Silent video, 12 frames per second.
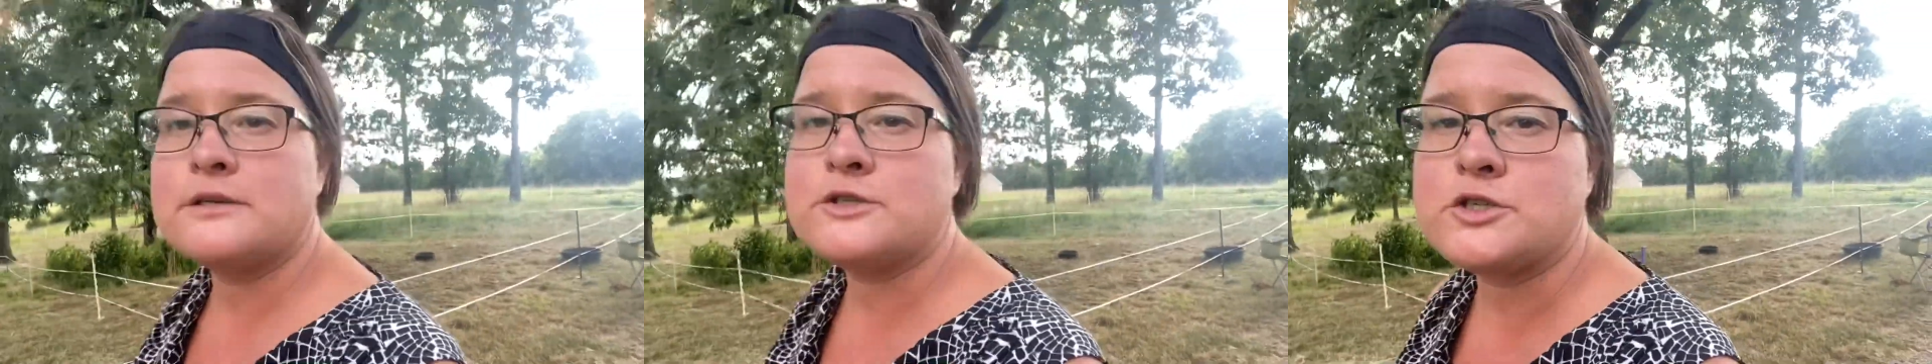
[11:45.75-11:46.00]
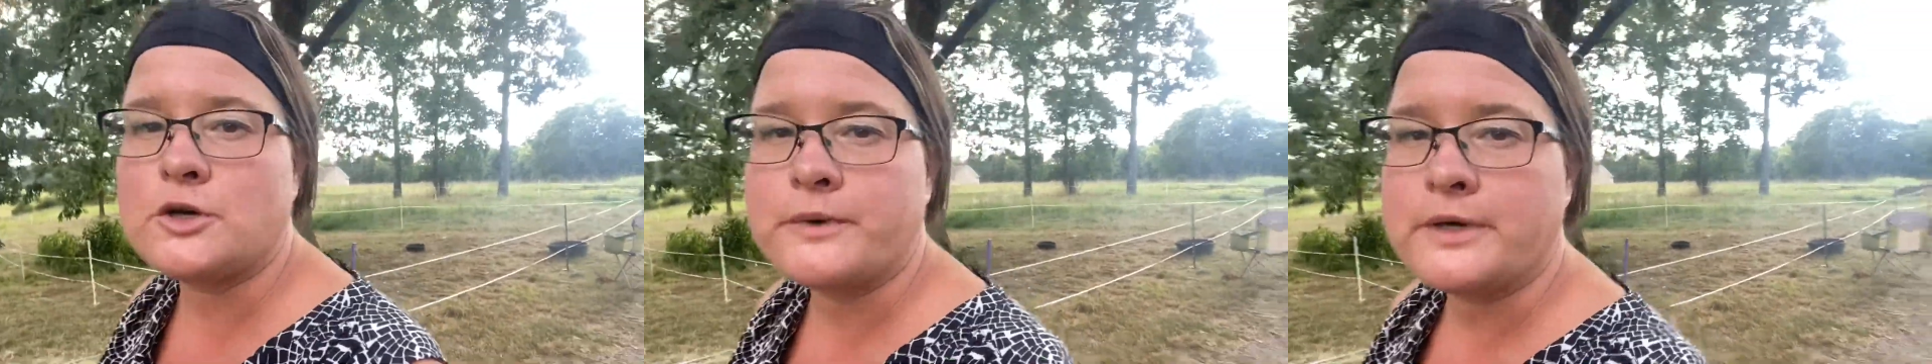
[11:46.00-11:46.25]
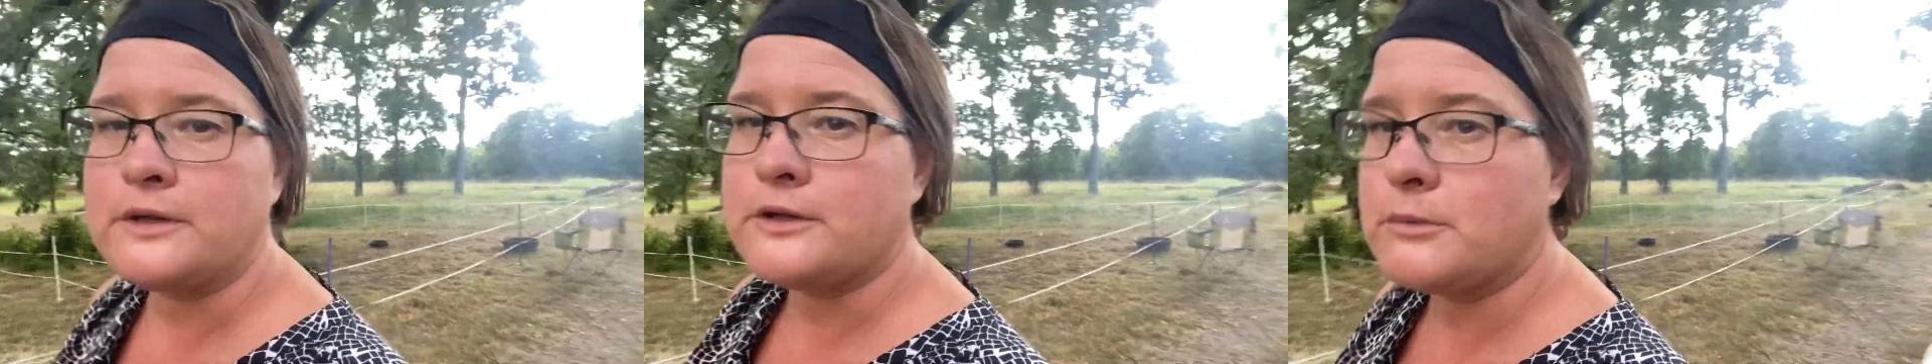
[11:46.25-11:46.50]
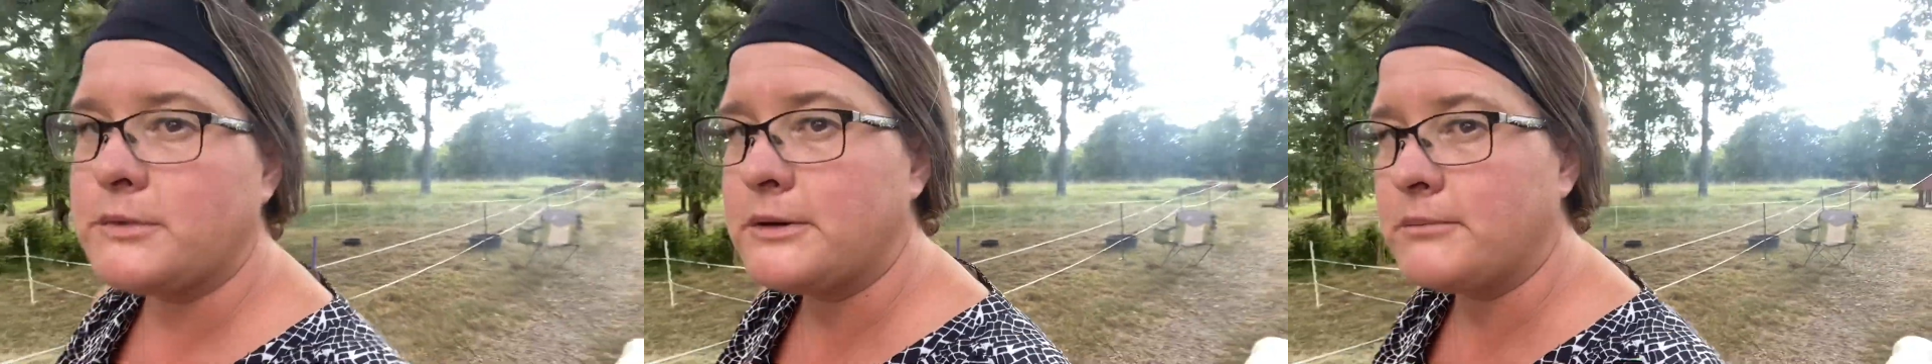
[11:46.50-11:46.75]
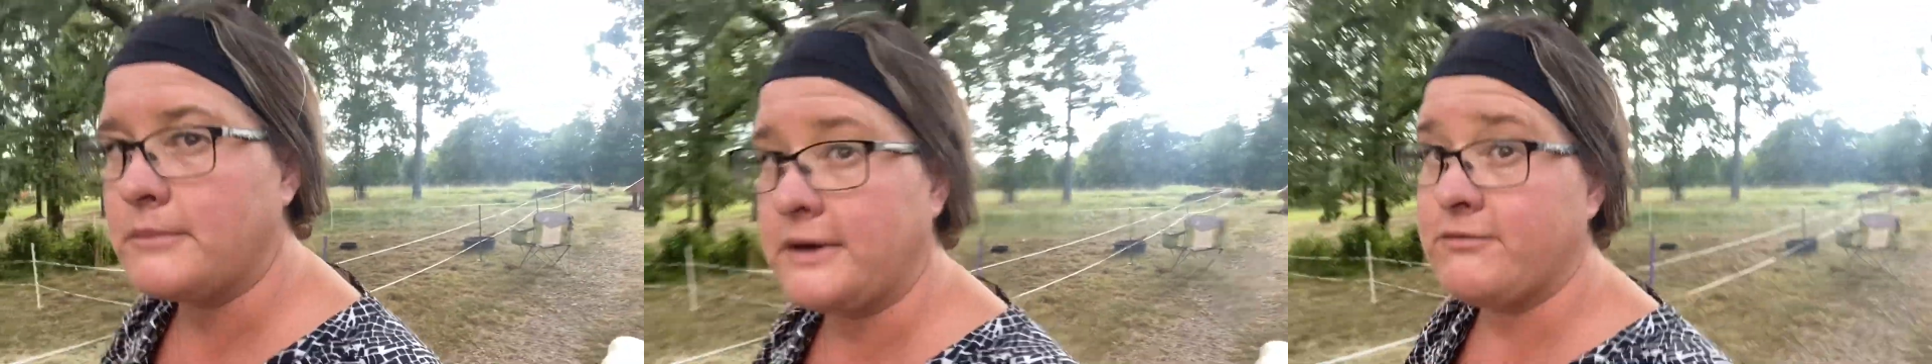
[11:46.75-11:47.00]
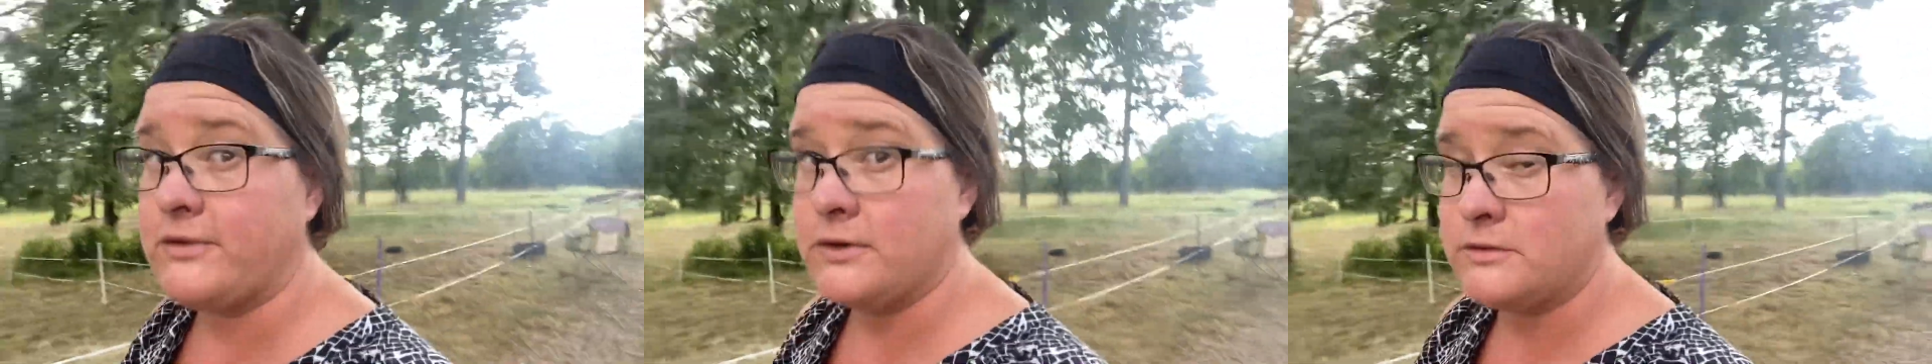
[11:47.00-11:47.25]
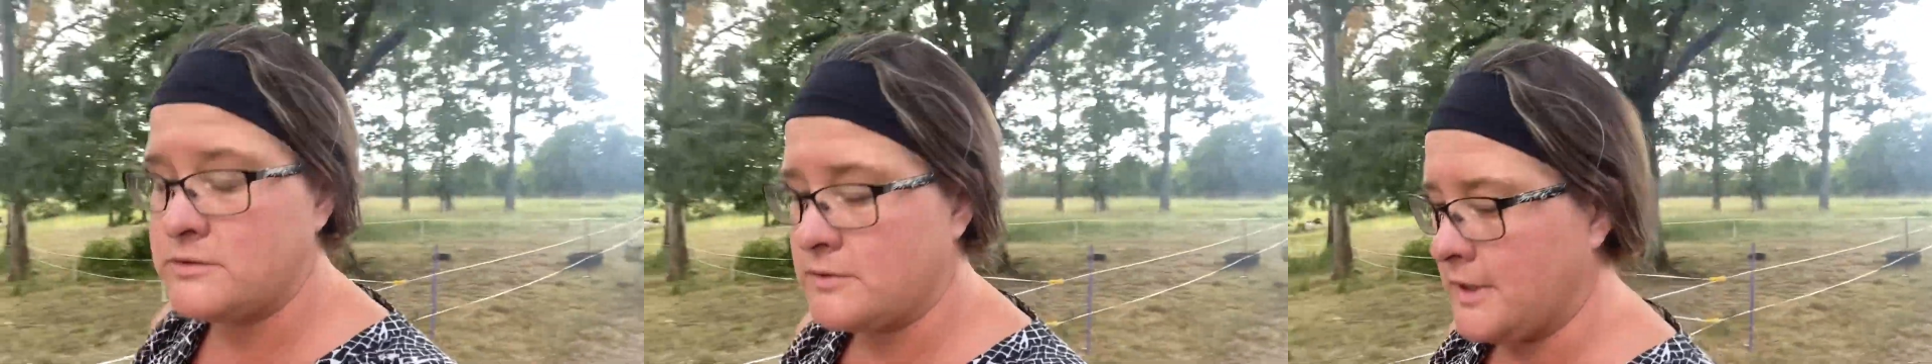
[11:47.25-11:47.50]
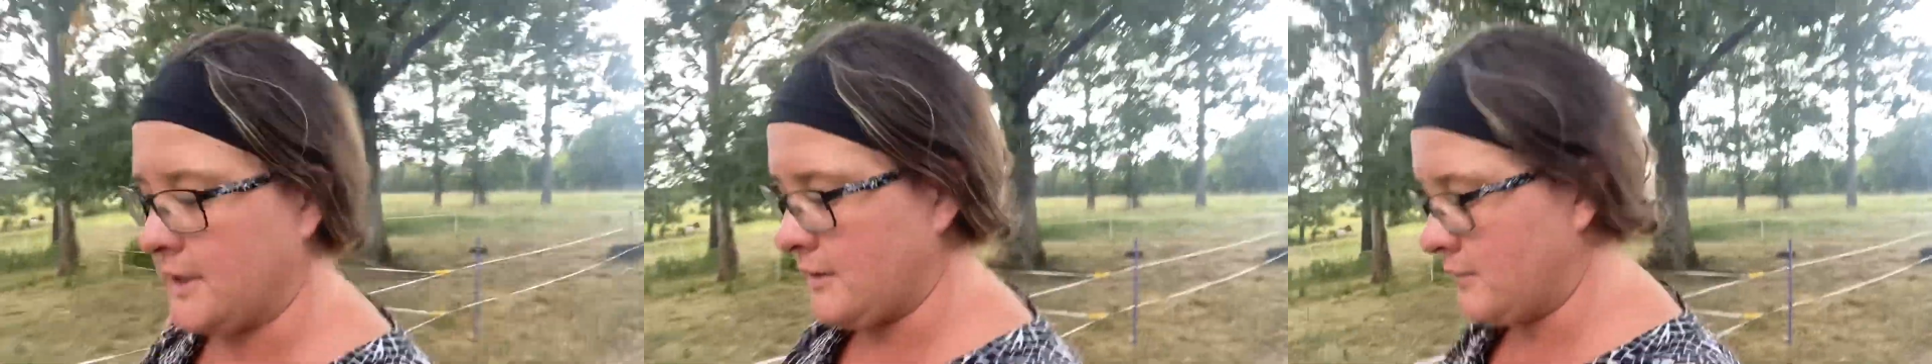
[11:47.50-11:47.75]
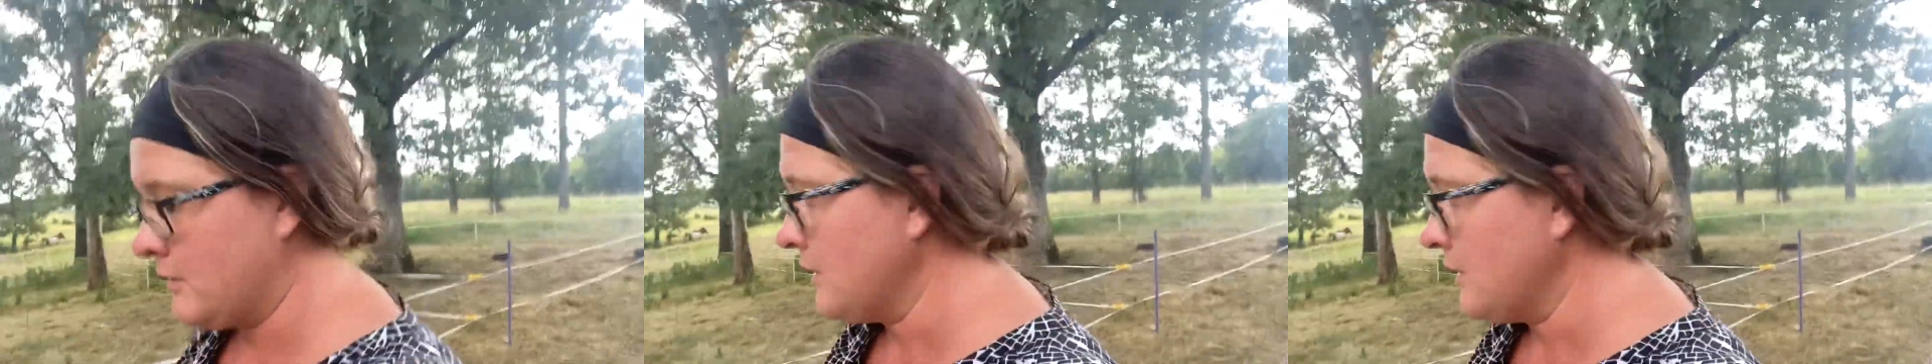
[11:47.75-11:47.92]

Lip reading: showing a little bit in my fields right now.